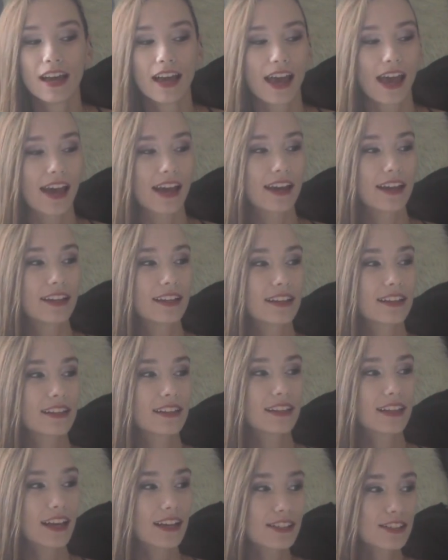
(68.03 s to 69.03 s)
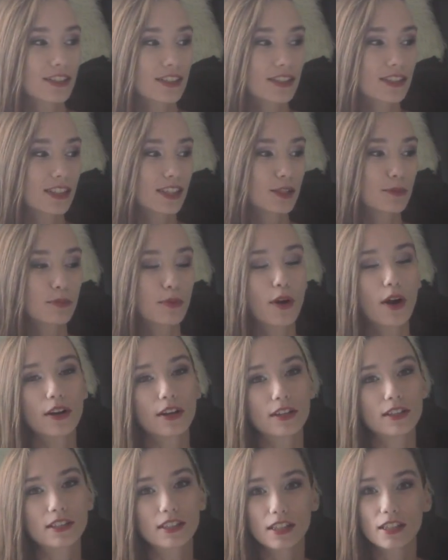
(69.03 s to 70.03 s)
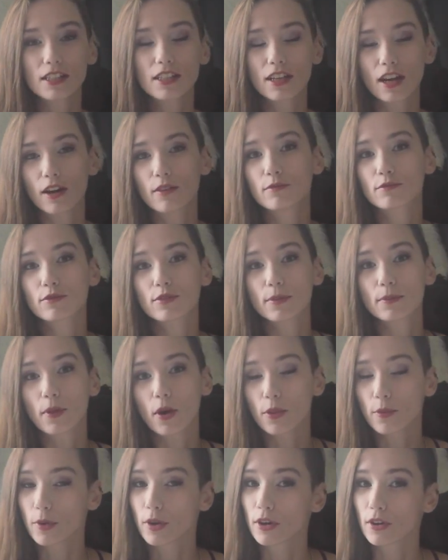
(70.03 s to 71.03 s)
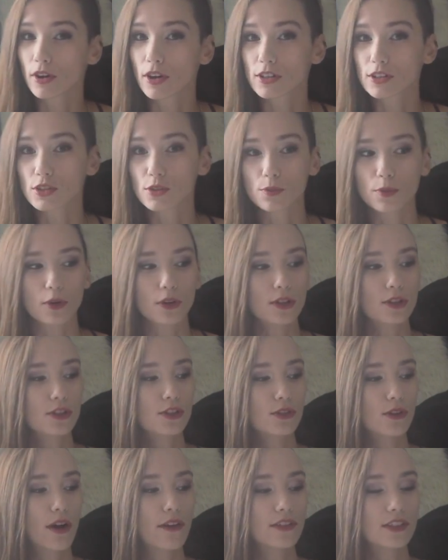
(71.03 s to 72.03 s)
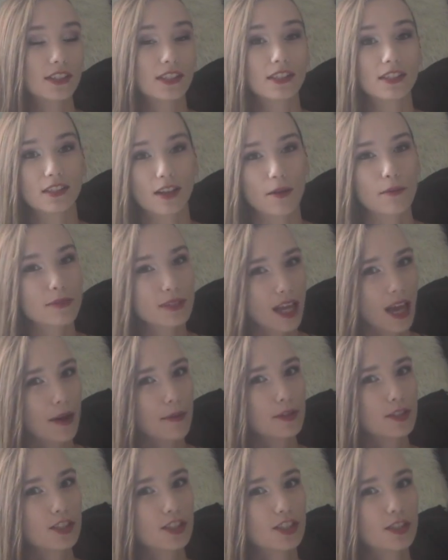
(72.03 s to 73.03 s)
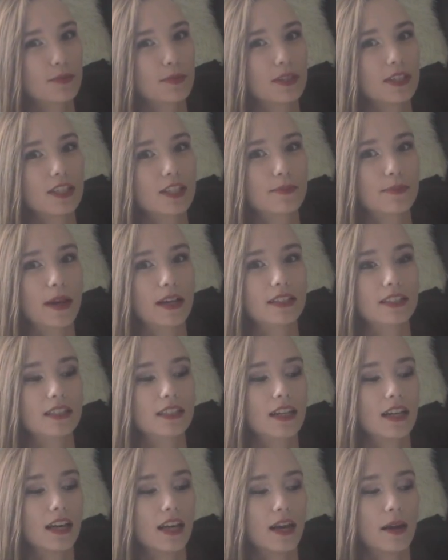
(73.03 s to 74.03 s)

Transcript: And yes, this product did come from all the way across the world, so obviously some damage is to be expected,